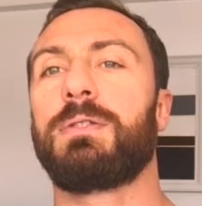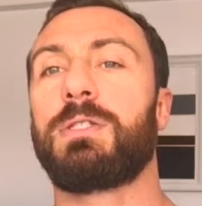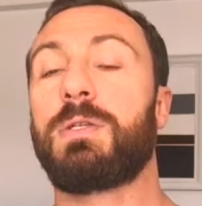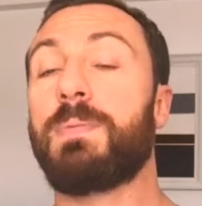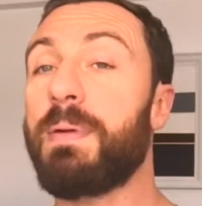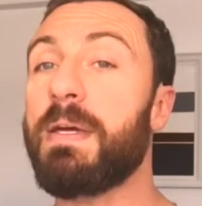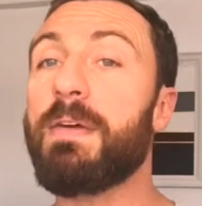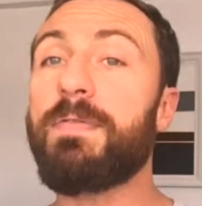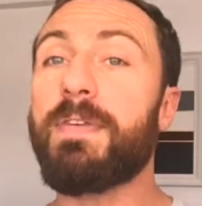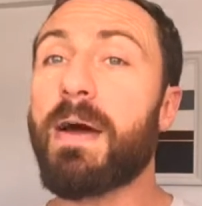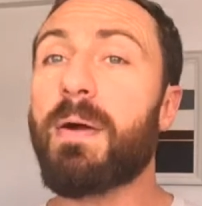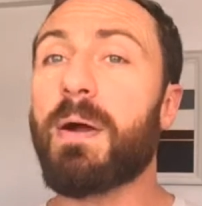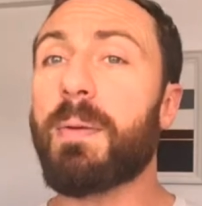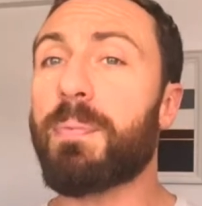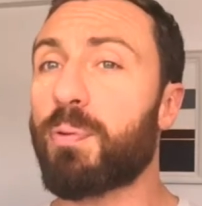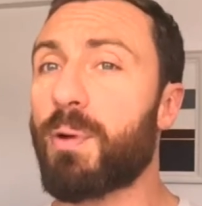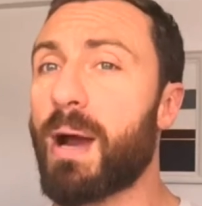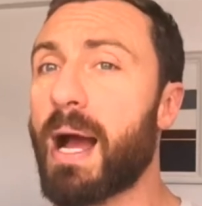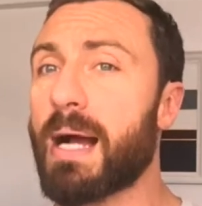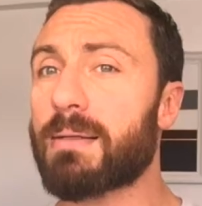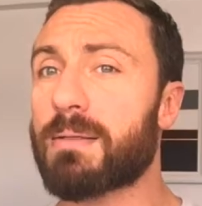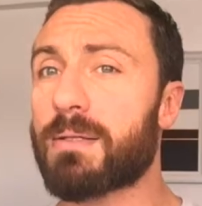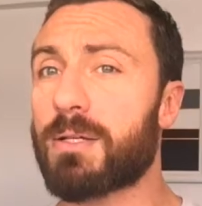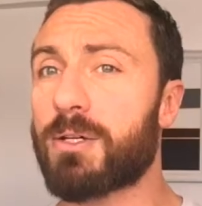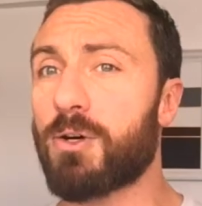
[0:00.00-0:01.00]
To be very
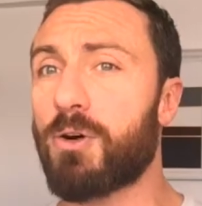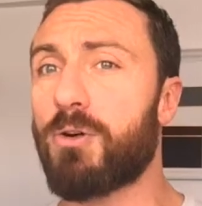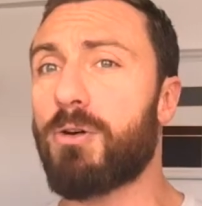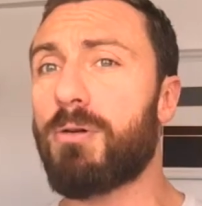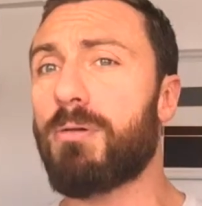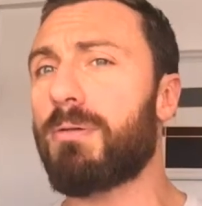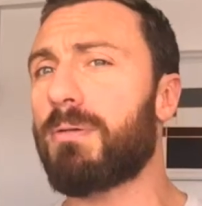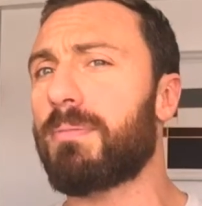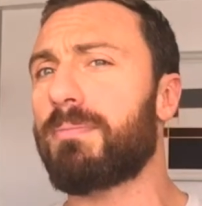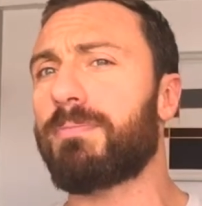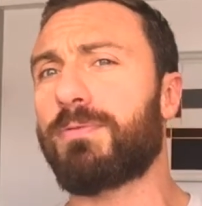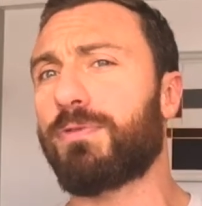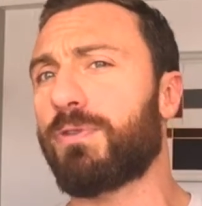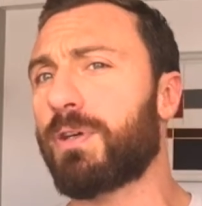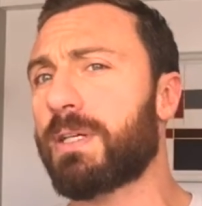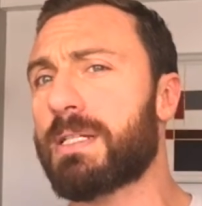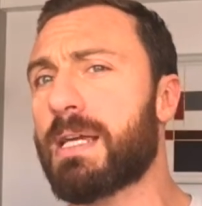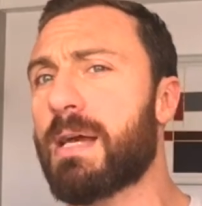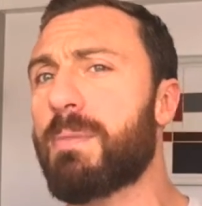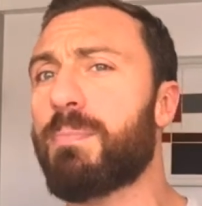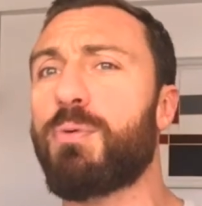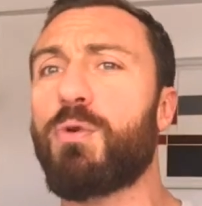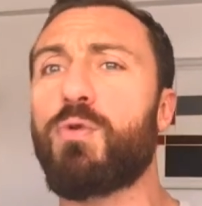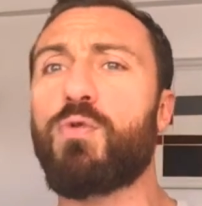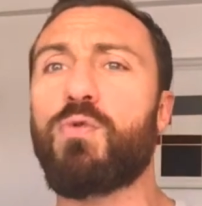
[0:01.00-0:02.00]
practical, for
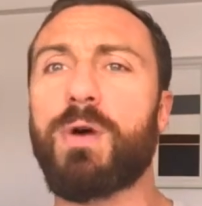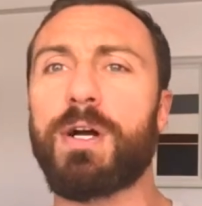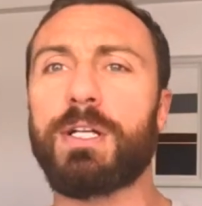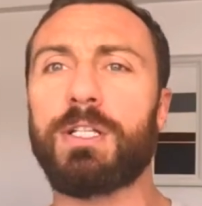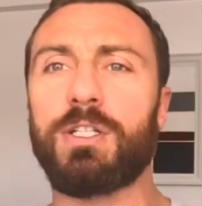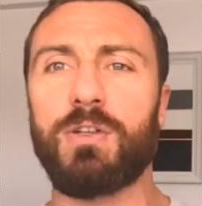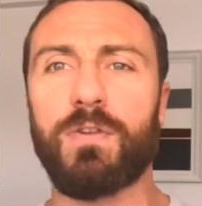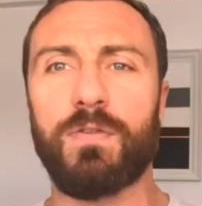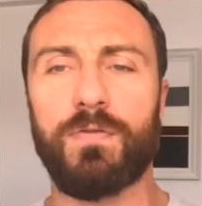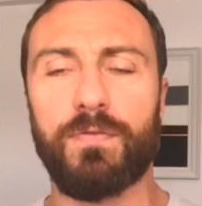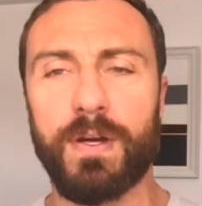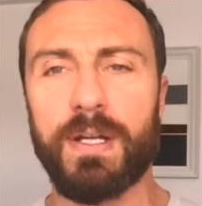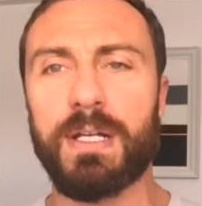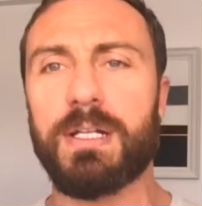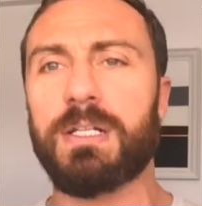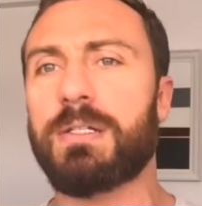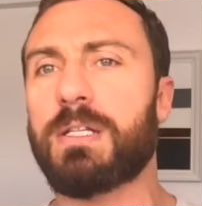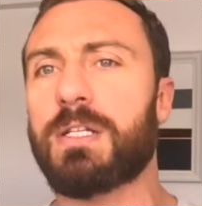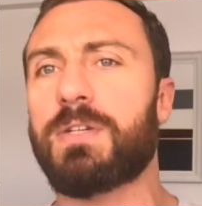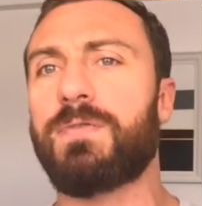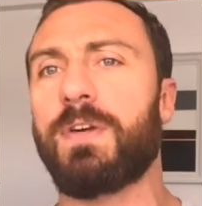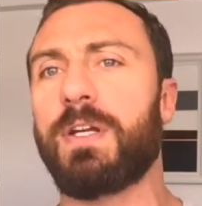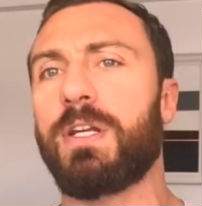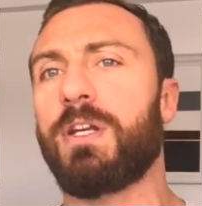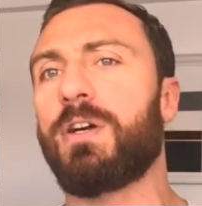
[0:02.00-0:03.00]
example, when you finish
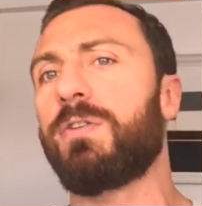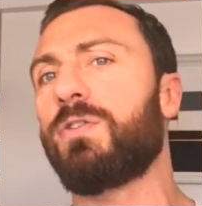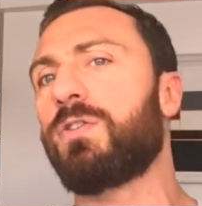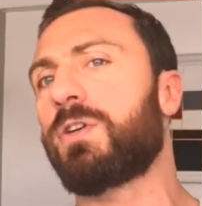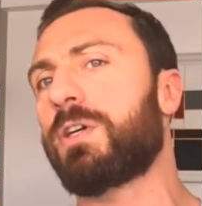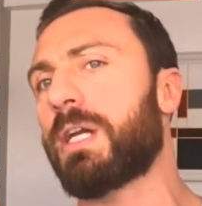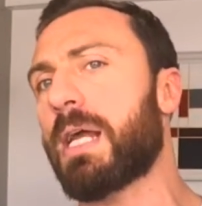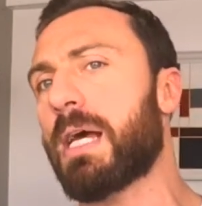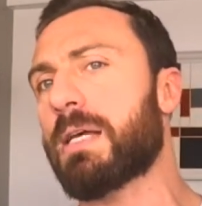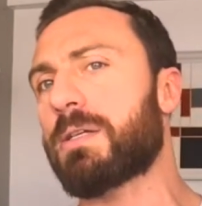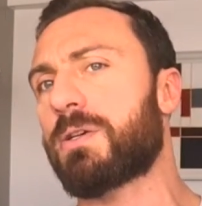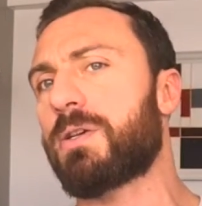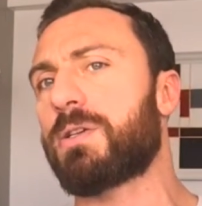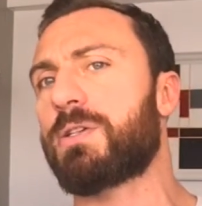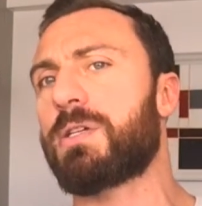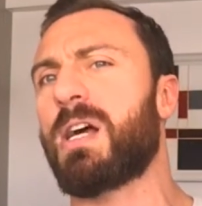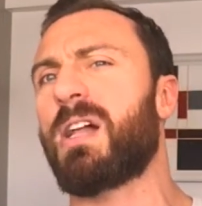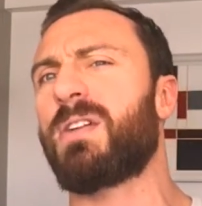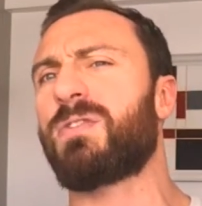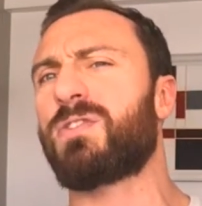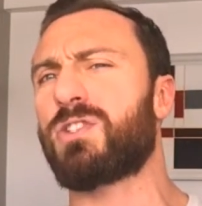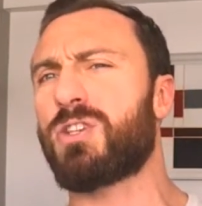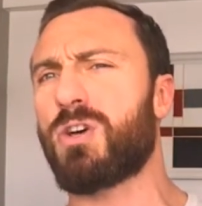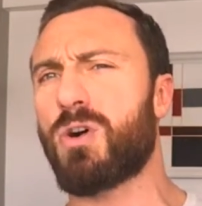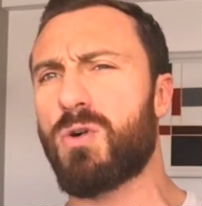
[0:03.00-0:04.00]
this video, you can ask
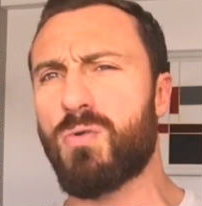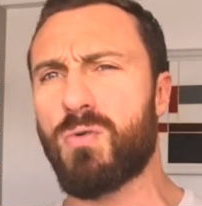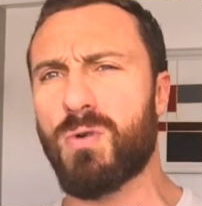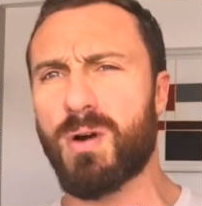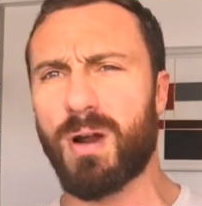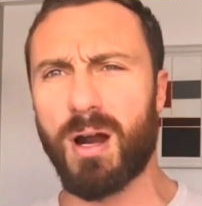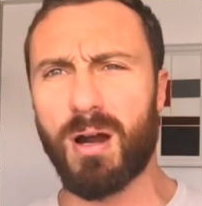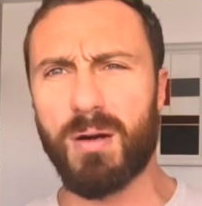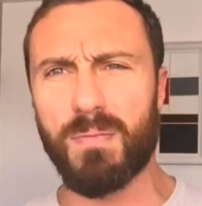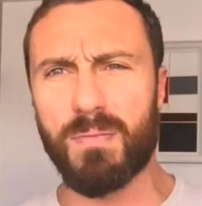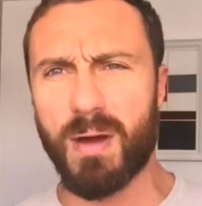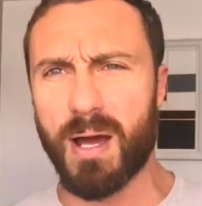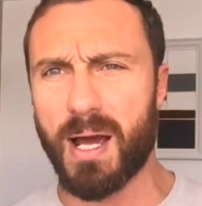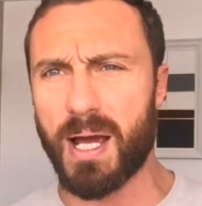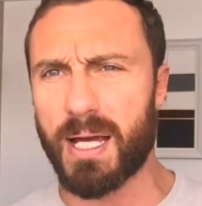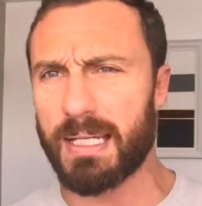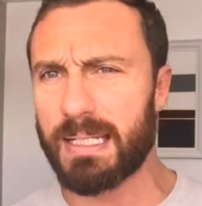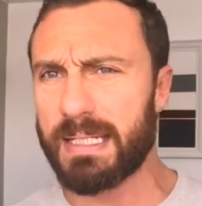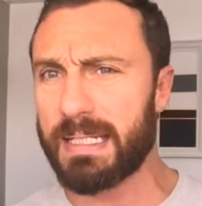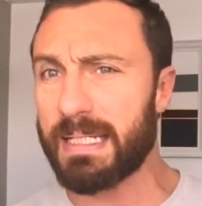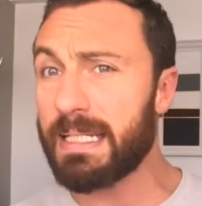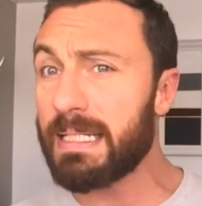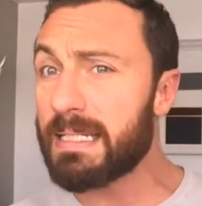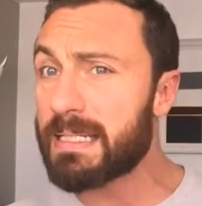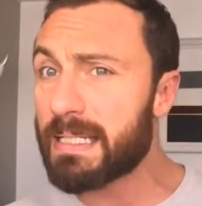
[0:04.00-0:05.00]
yourself, so what are my
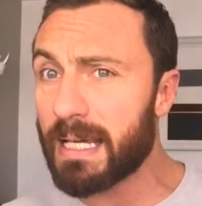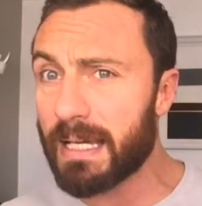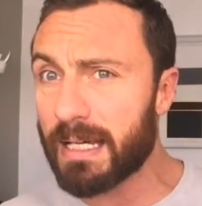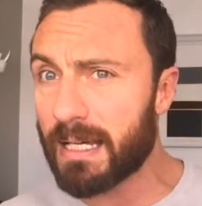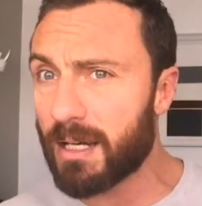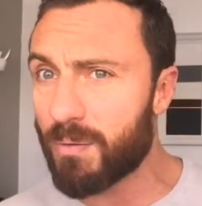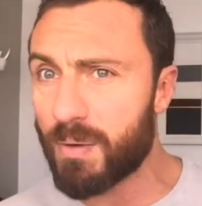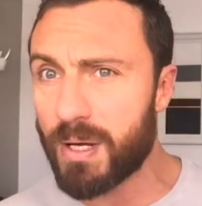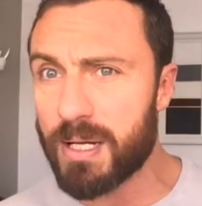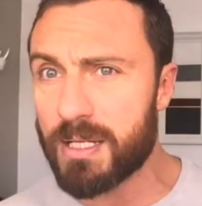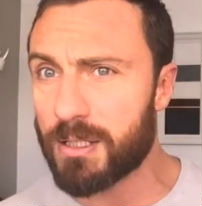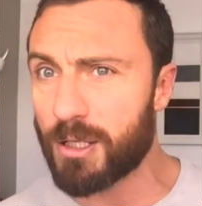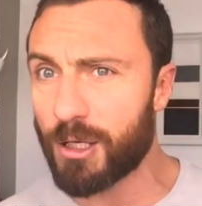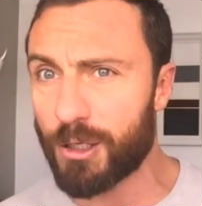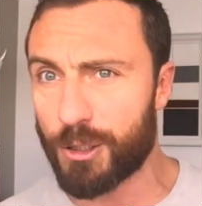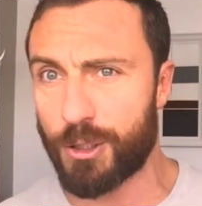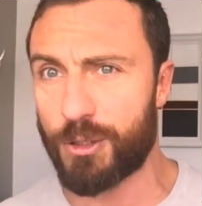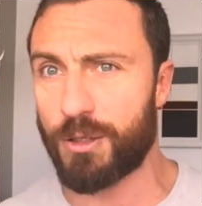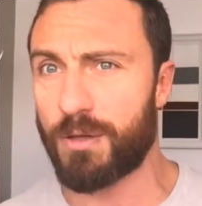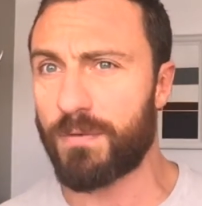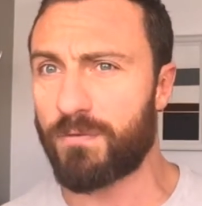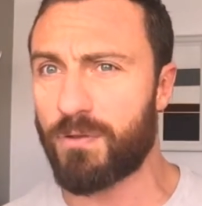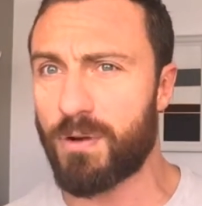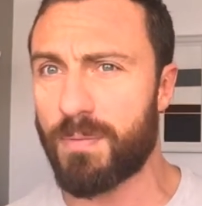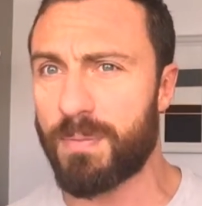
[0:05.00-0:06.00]
key takeaways in
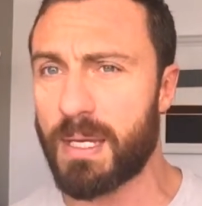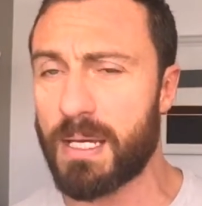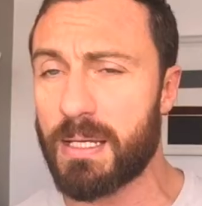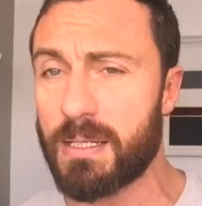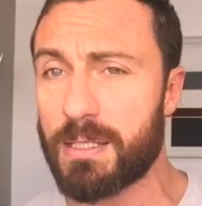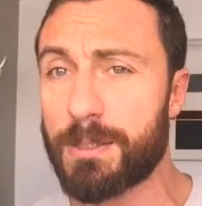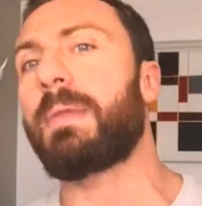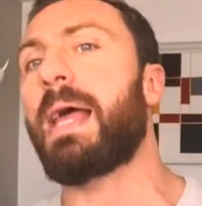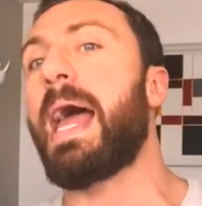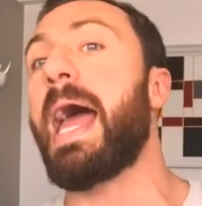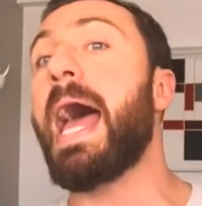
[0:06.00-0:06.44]
learning from this?